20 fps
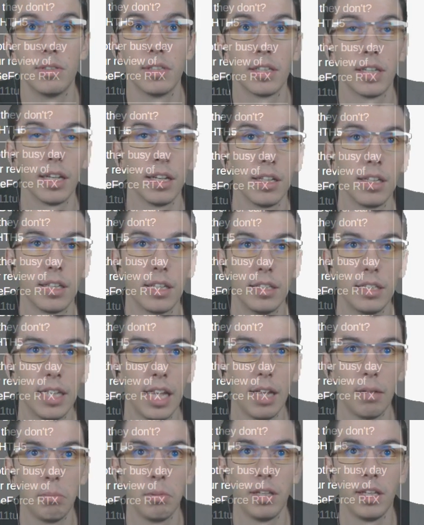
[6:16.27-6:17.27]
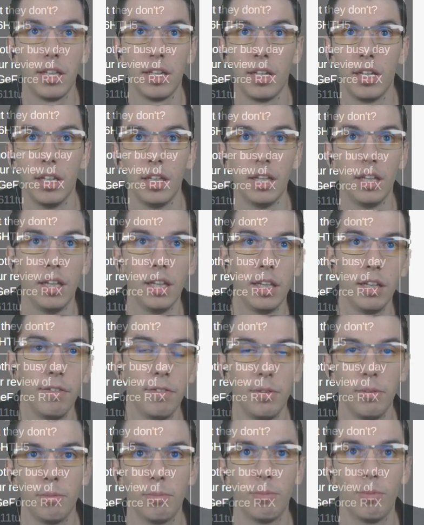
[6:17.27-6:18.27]
it kind of like a tablet if
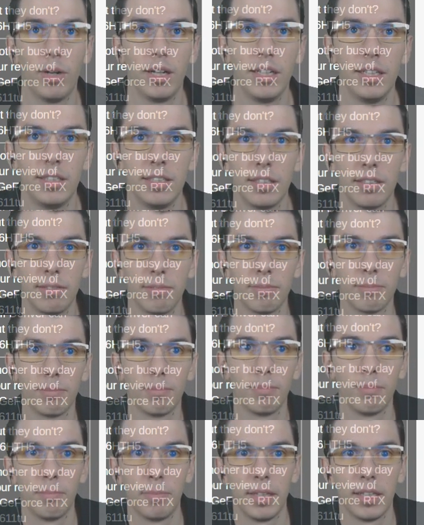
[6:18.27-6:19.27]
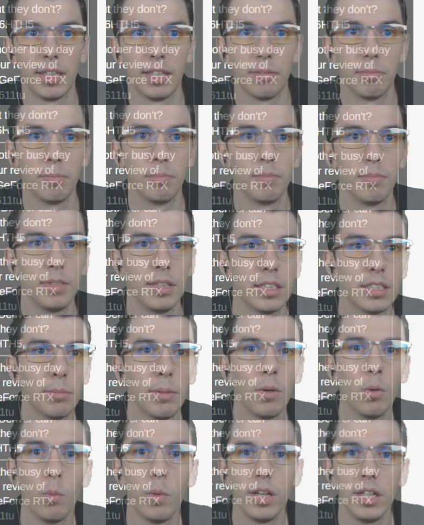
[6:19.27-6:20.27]
you wanted to pick up. It's
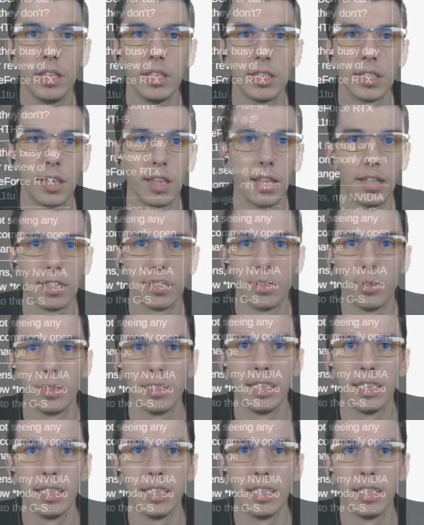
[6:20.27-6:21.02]
about 1 inch thick, so it's